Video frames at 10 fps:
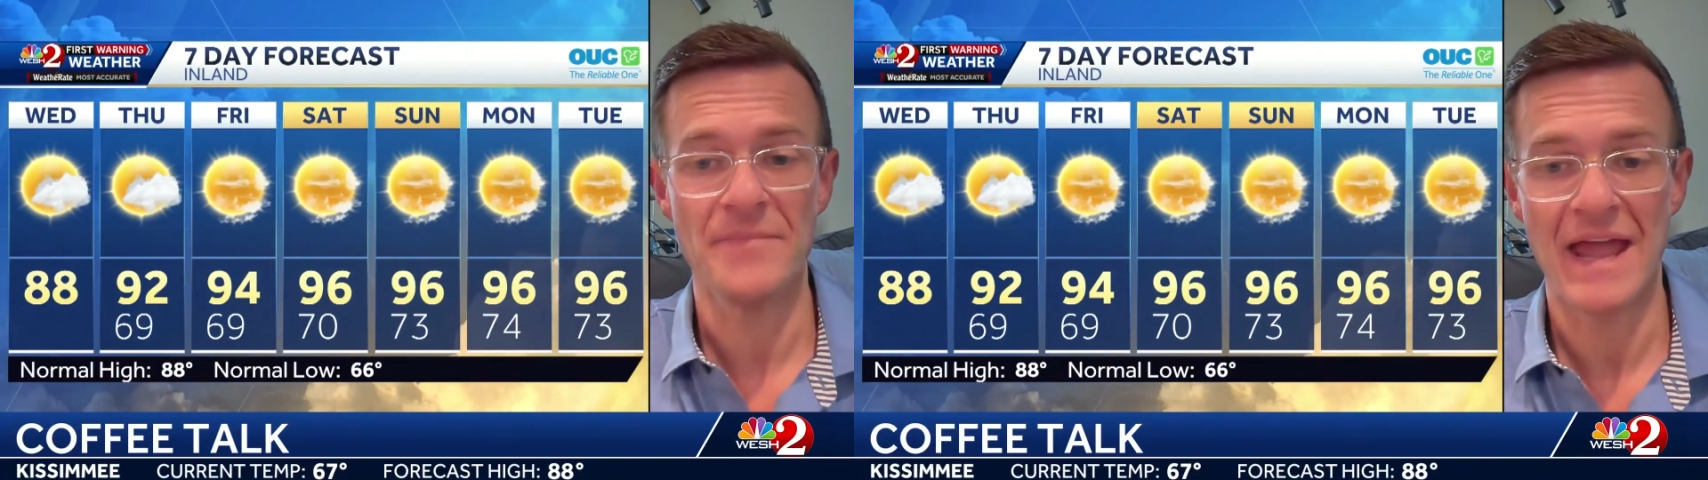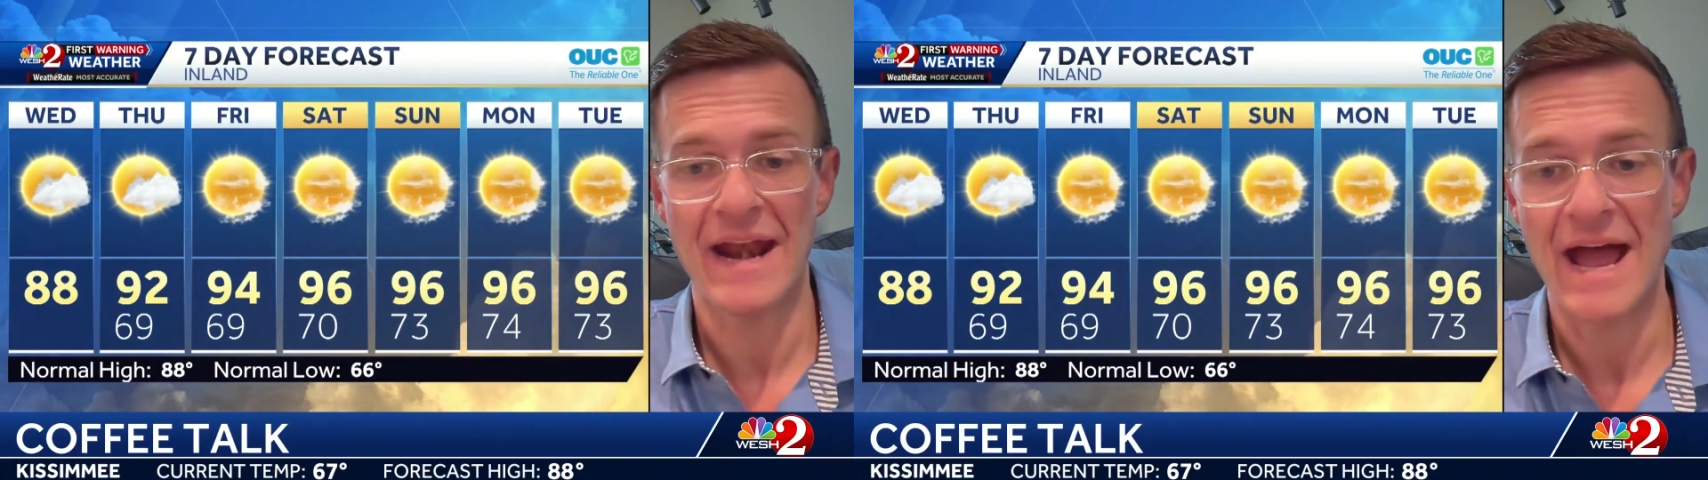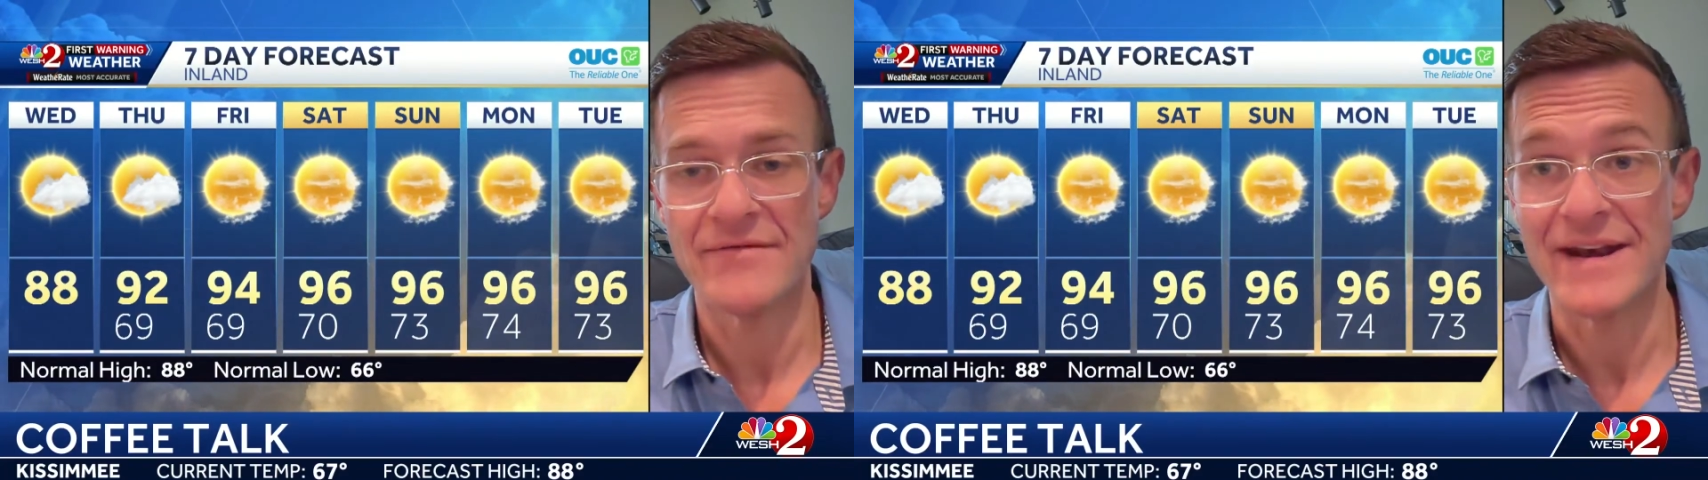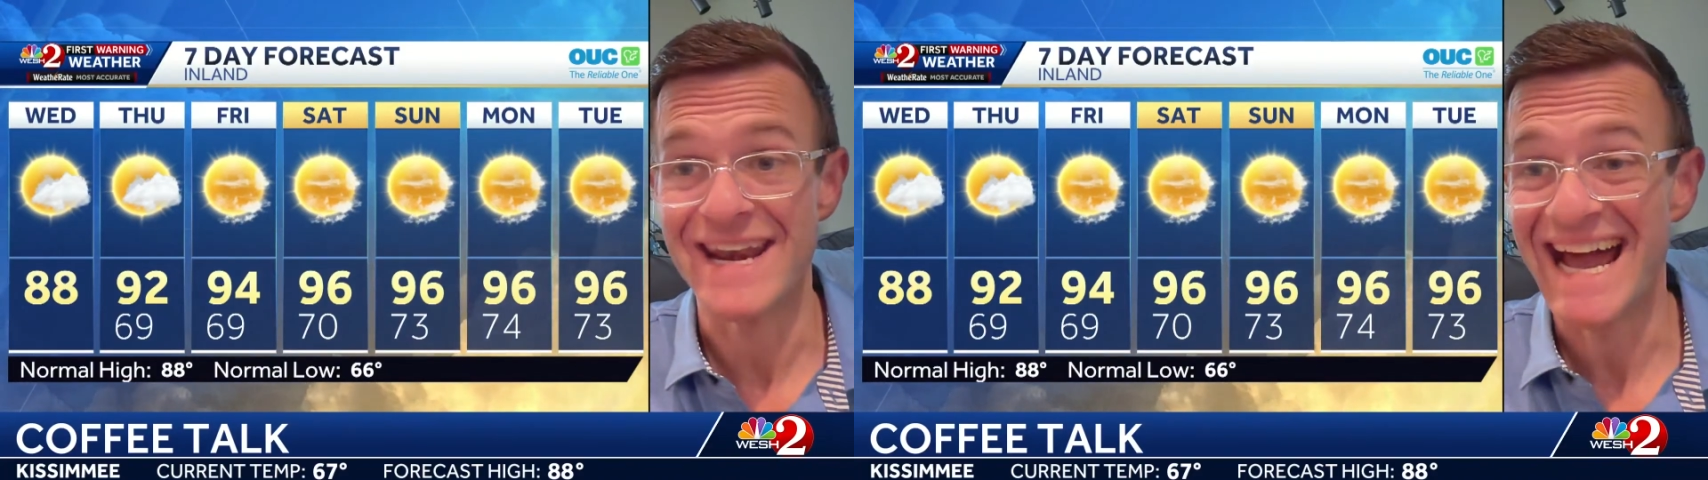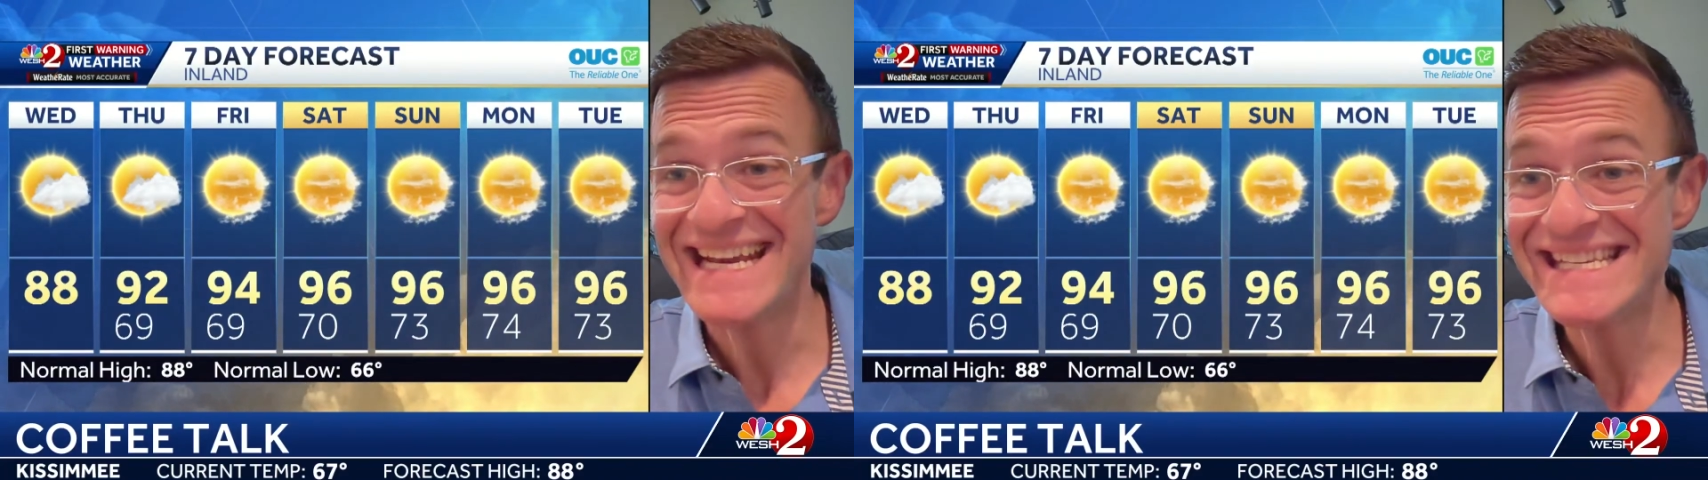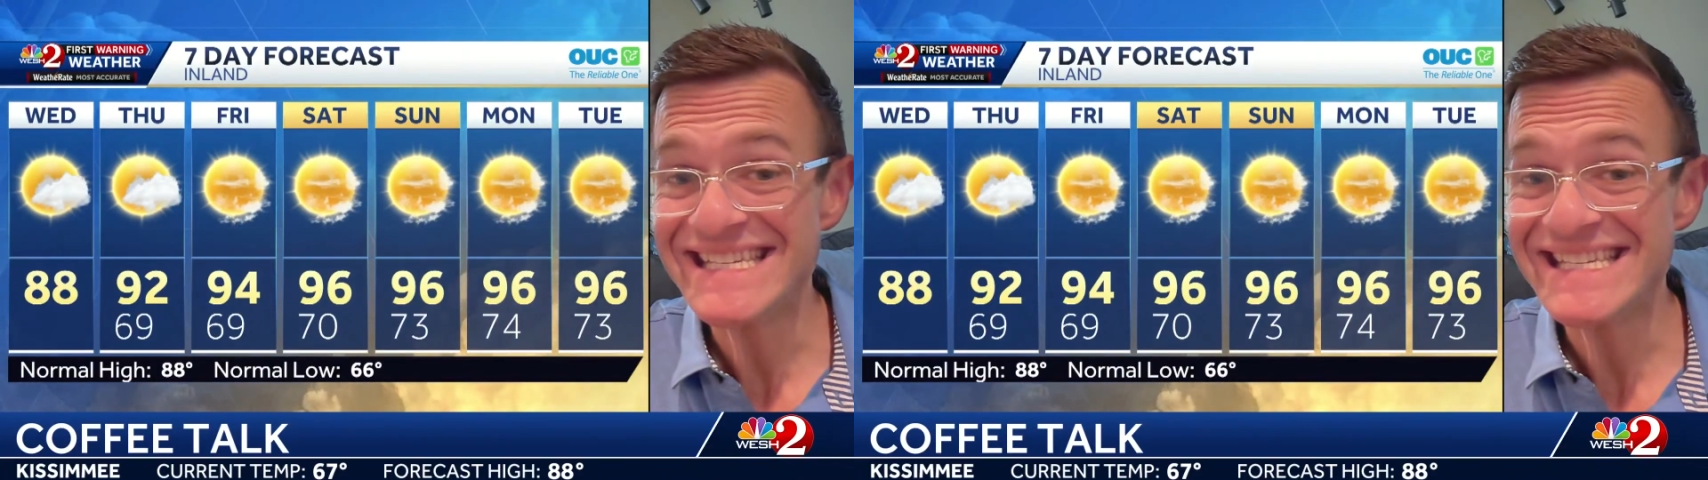and have a nice